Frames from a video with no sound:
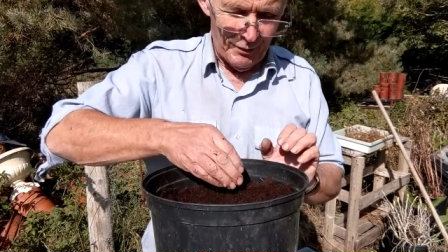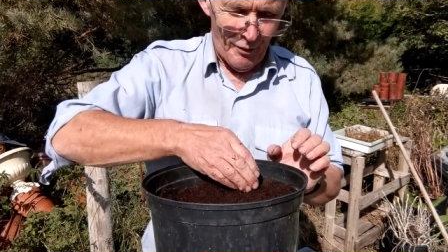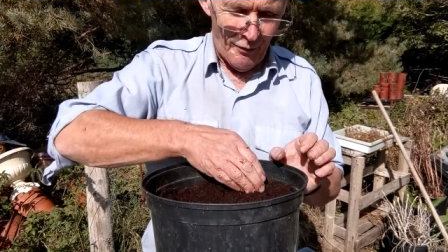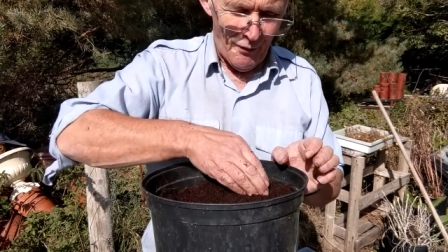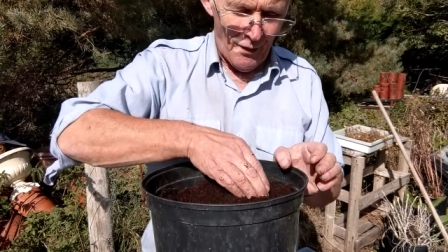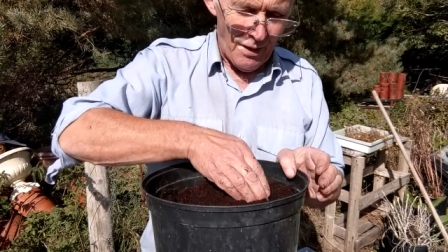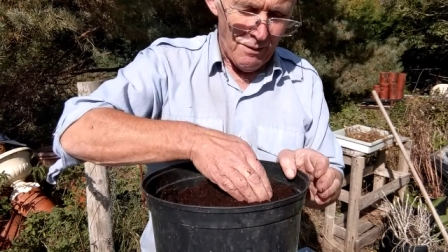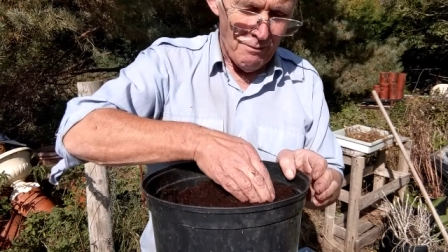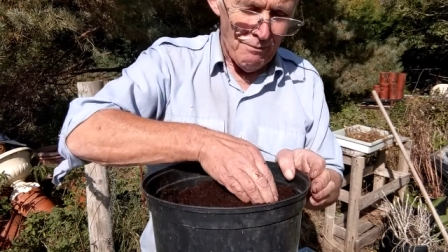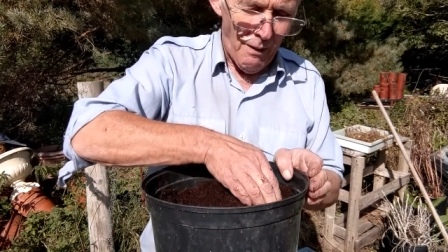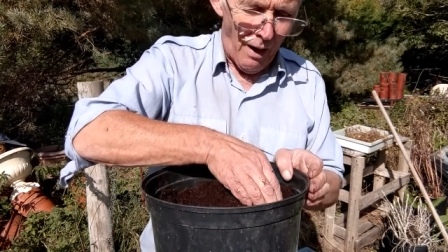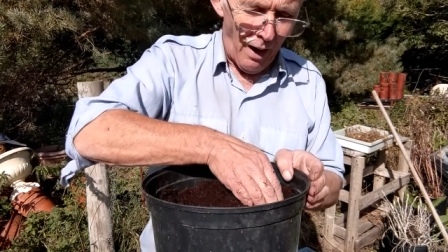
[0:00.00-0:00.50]
have a
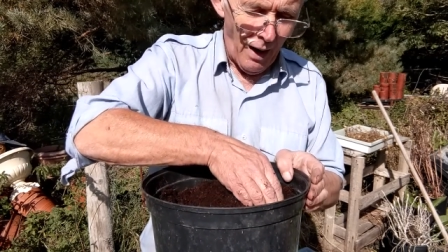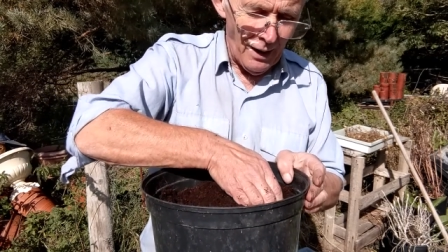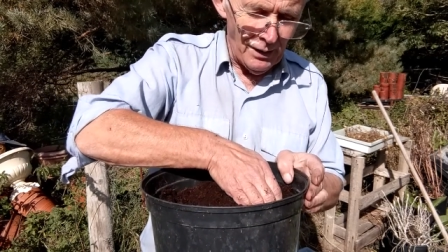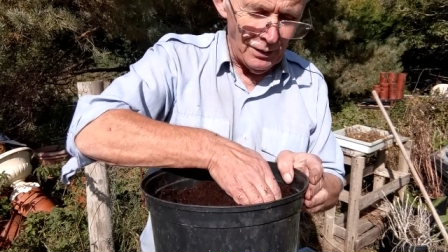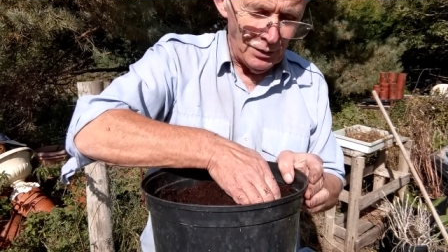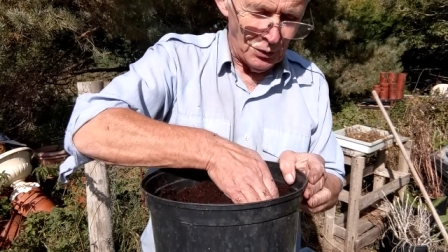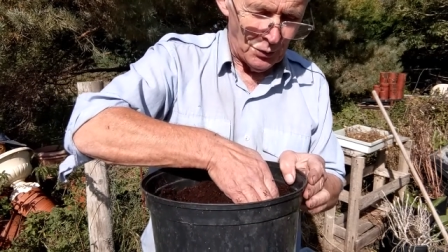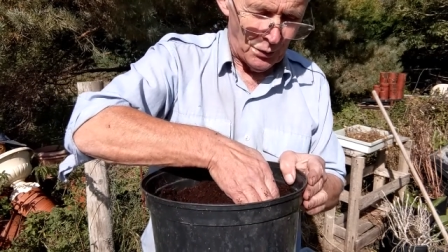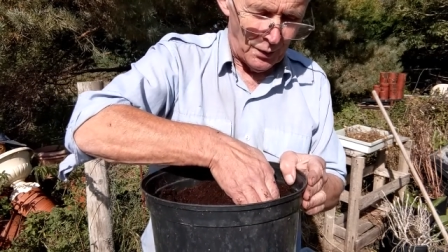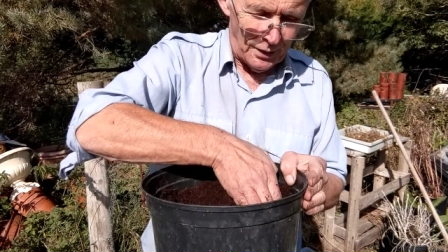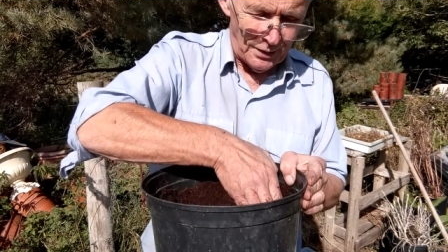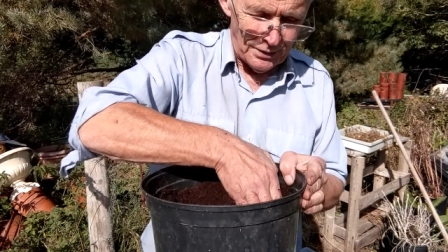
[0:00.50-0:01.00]
very
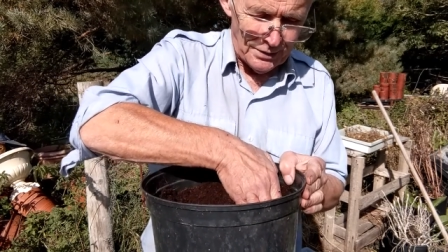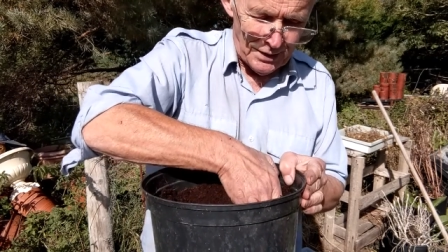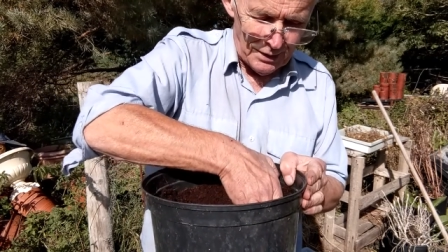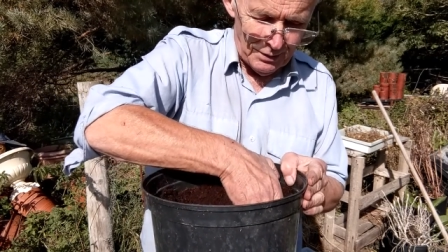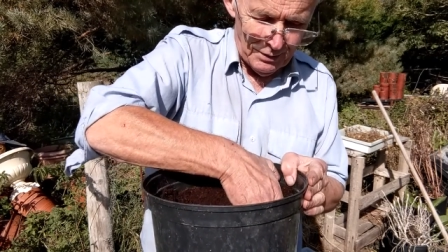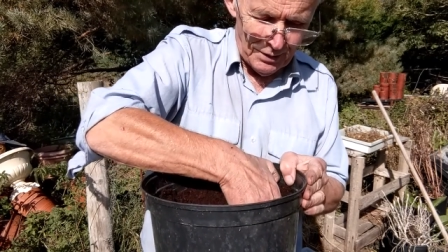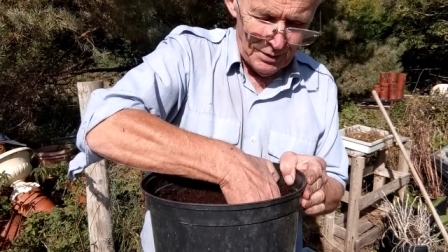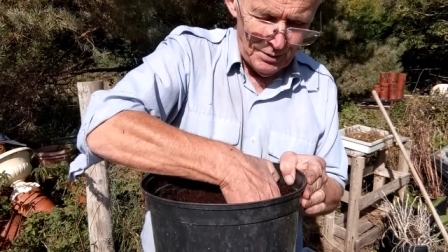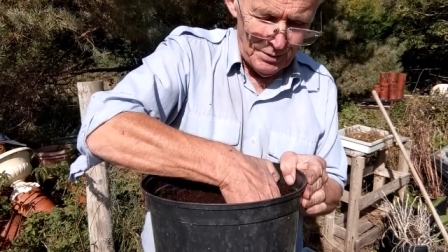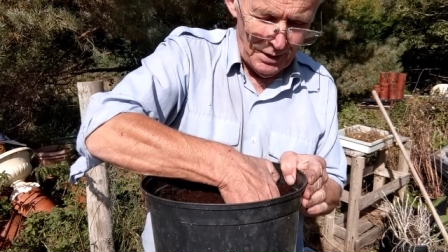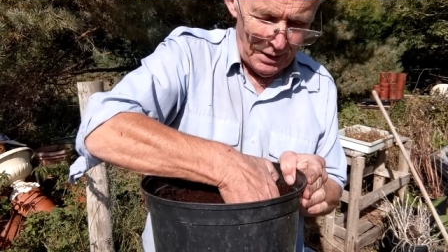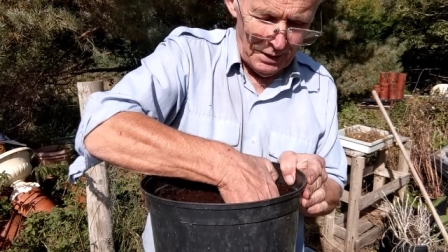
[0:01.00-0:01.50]
mild
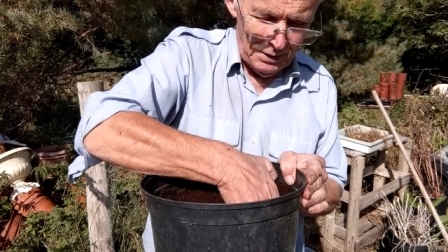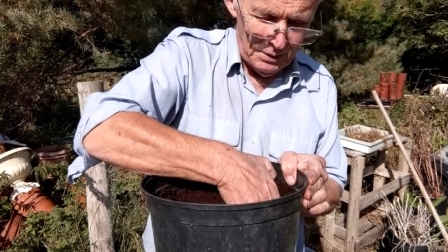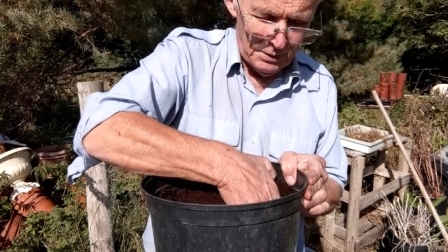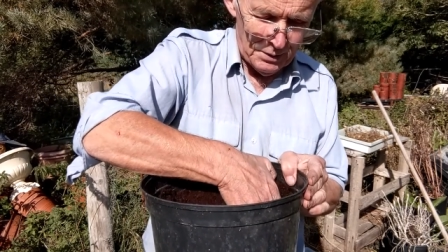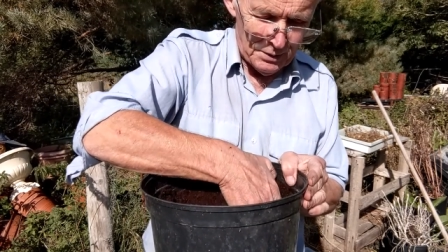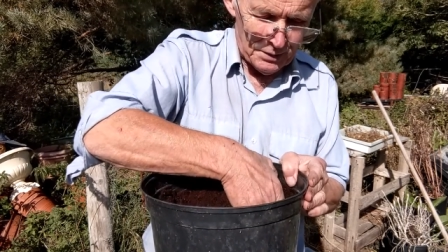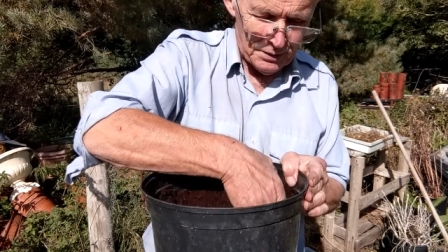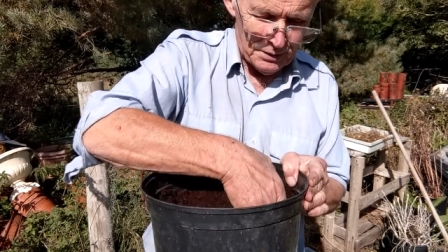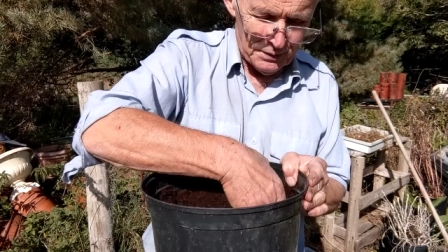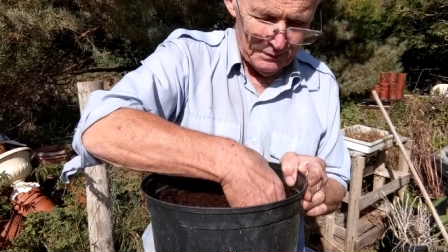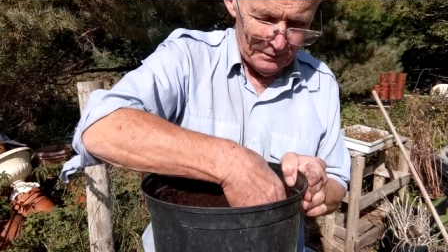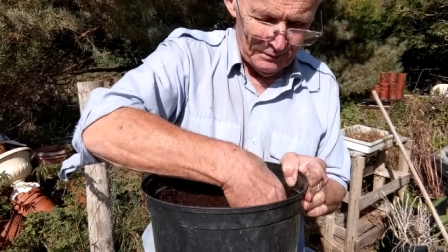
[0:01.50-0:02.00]
winter, who
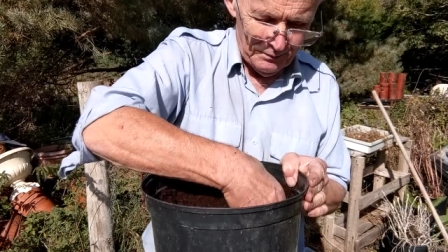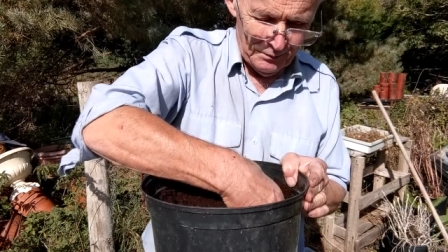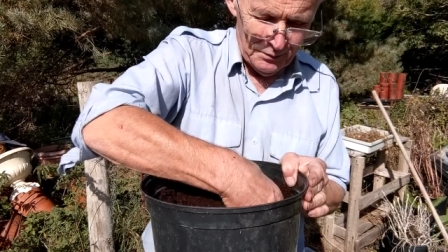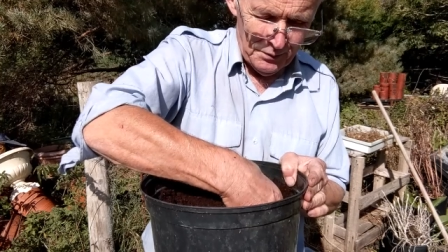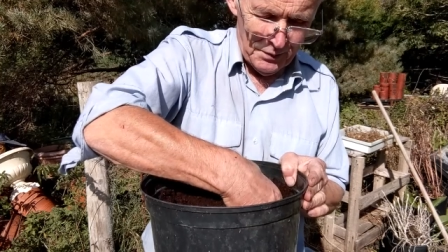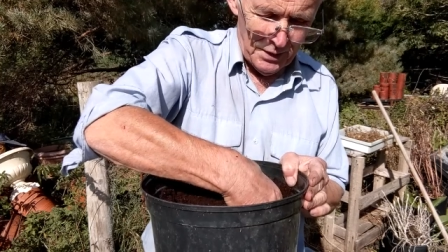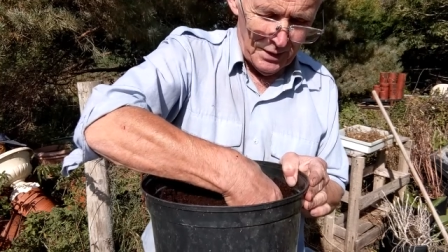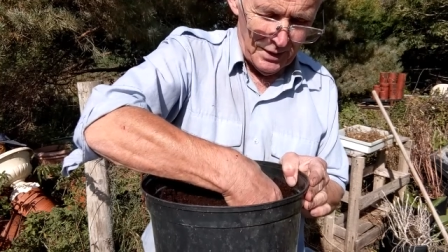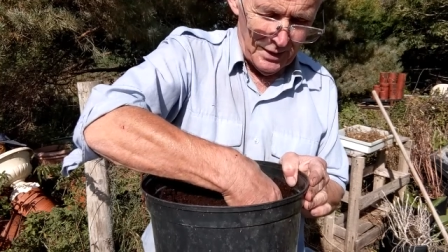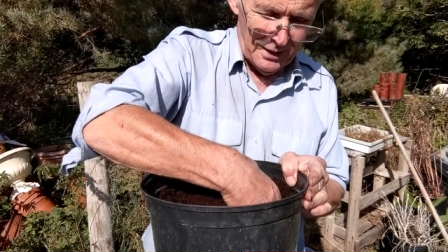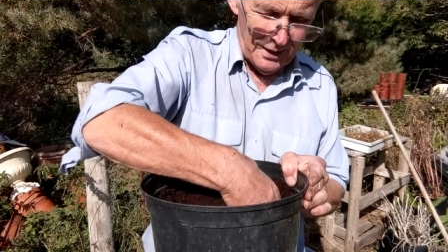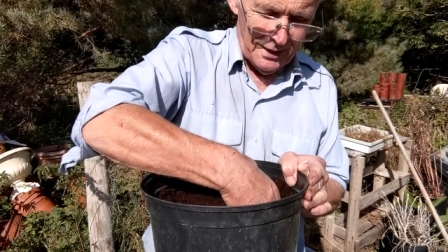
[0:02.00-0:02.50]
knows?
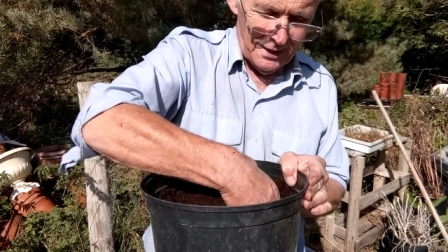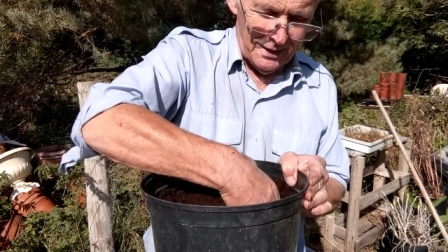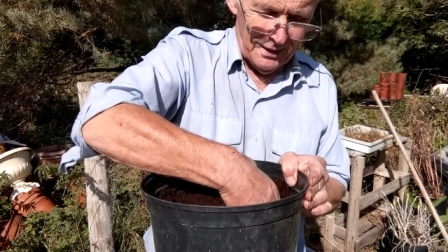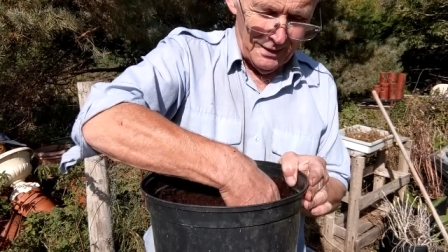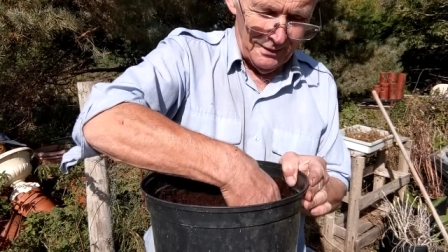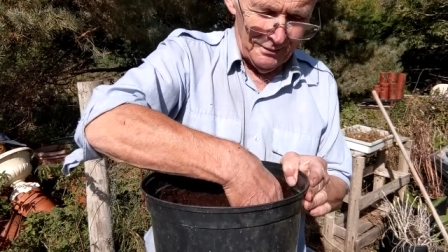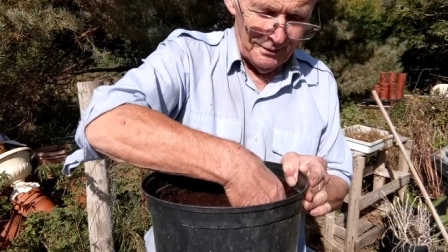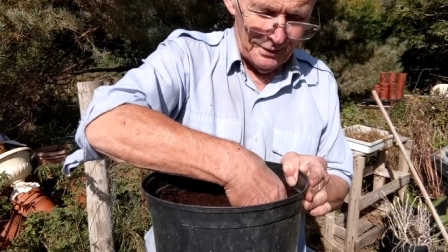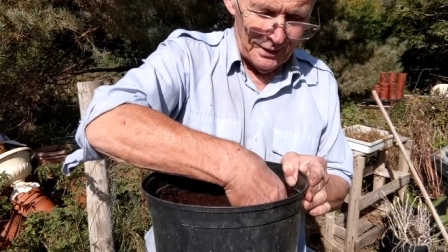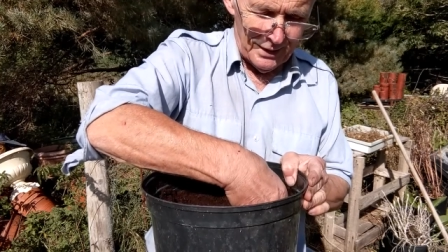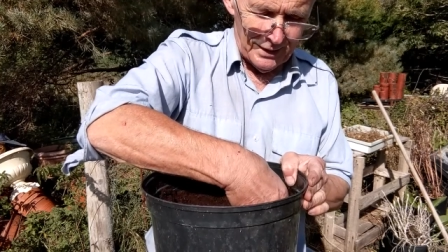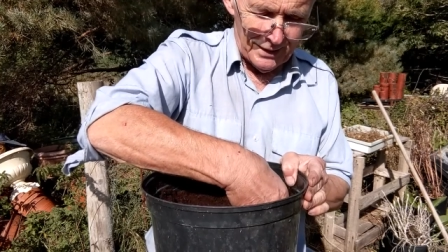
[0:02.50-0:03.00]

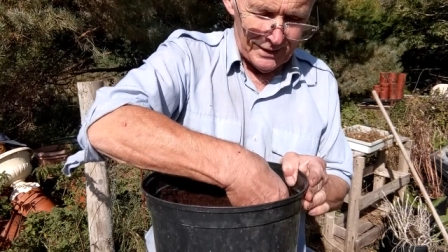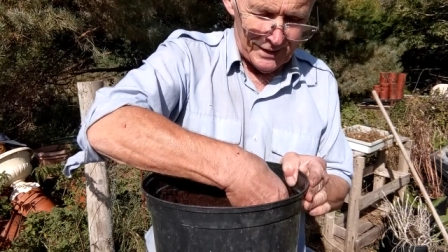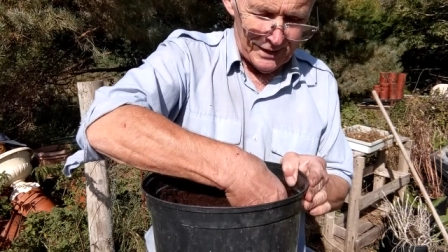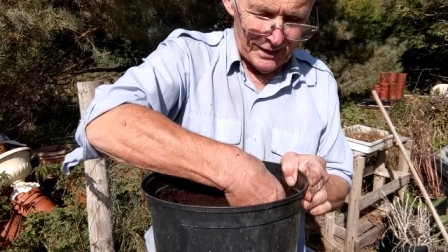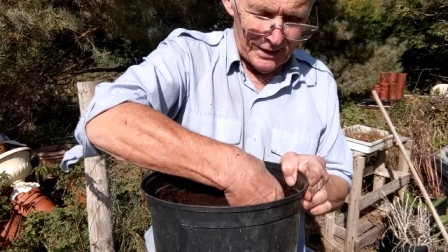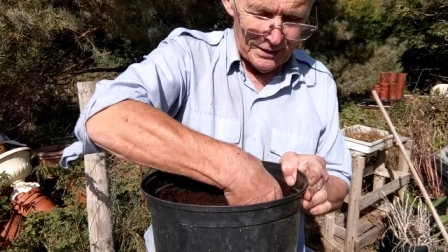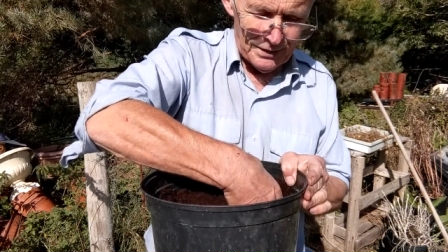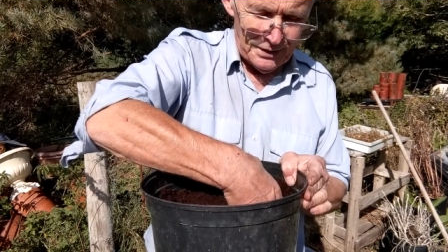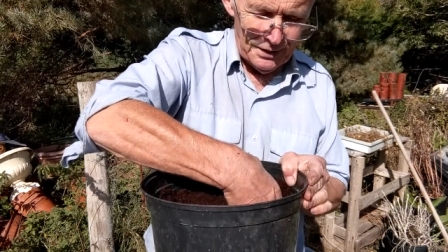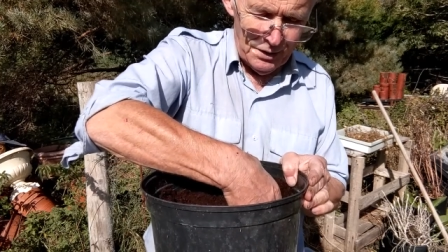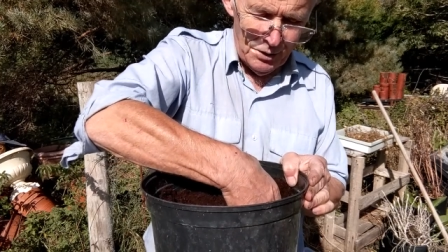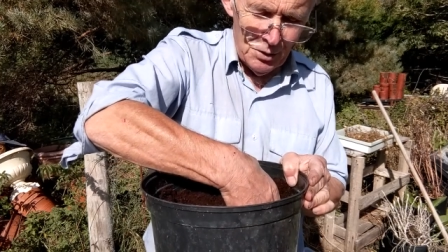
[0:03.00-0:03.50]
But
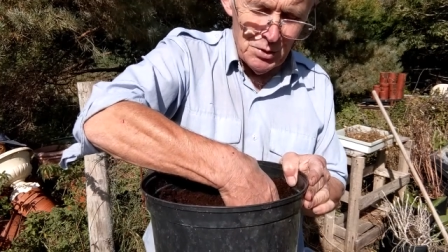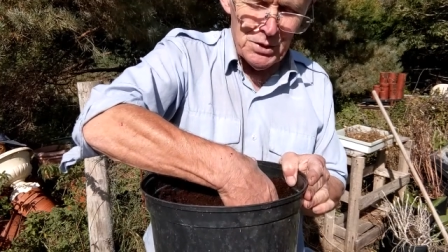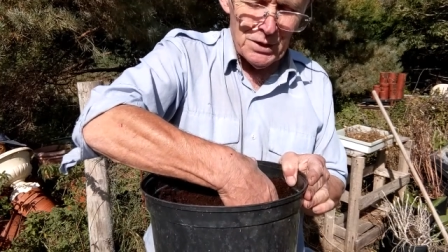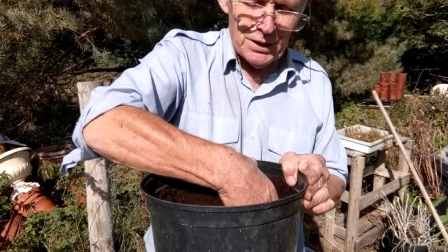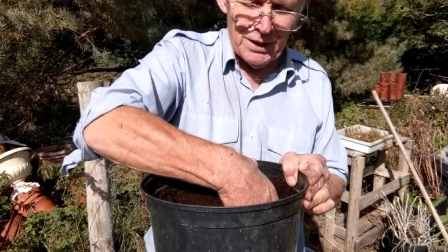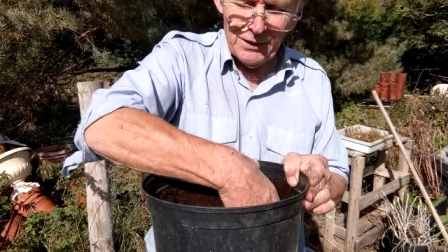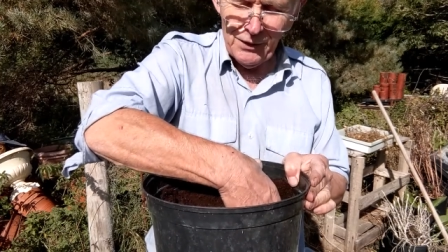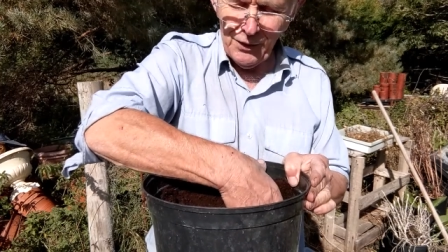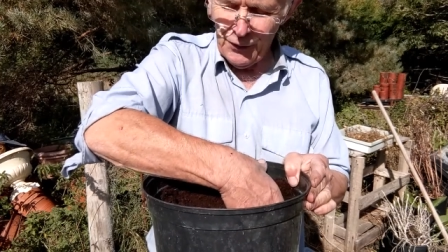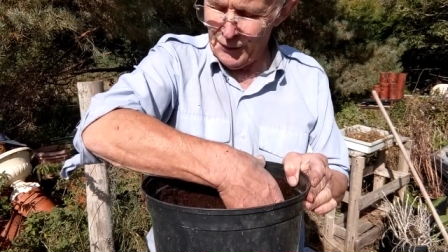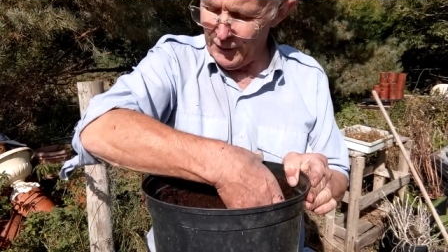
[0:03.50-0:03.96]
it's usually the